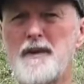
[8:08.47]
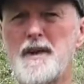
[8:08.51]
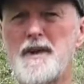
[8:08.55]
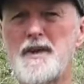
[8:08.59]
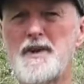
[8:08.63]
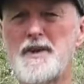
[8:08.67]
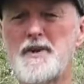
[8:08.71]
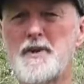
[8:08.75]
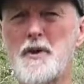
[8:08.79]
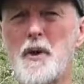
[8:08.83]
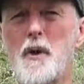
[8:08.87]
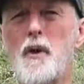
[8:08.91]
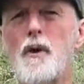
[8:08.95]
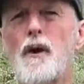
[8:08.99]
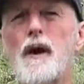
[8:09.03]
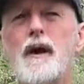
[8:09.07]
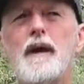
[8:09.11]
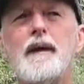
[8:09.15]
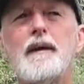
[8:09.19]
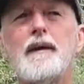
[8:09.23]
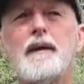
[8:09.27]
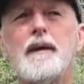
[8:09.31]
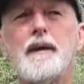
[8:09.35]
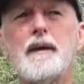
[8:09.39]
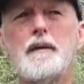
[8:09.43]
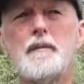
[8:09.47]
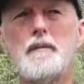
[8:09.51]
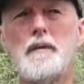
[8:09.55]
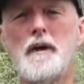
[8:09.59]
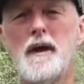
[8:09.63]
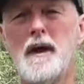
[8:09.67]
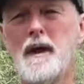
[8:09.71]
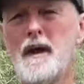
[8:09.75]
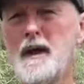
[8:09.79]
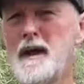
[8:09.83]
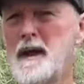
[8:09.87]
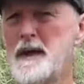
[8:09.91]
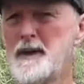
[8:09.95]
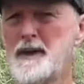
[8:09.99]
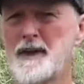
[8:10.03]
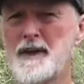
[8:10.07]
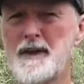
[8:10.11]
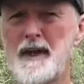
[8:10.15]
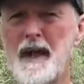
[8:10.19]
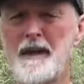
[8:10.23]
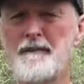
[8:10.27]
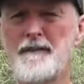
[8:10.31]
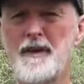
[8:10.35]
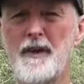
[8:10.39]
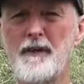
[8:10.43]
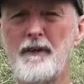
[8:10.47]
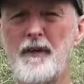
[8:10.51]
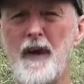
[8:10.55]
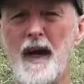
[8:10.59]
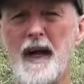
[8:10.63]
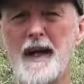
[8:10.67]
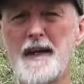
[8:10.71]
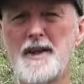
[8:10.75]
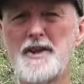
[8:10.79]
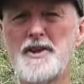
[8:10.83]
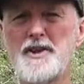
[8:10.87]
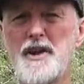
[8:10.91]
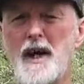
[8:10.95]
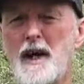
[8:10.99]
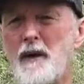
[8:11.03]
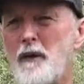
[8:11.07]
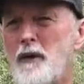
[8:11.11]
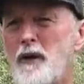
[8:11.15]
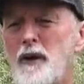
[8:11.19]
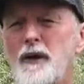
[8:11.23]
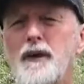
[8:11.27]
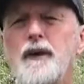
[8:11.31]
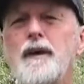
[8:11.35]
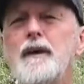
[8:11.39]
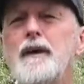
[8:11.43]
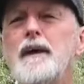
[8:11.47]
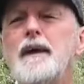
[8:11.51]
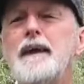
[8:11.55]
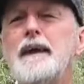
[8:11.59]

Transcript: and store it and just have your rain shell on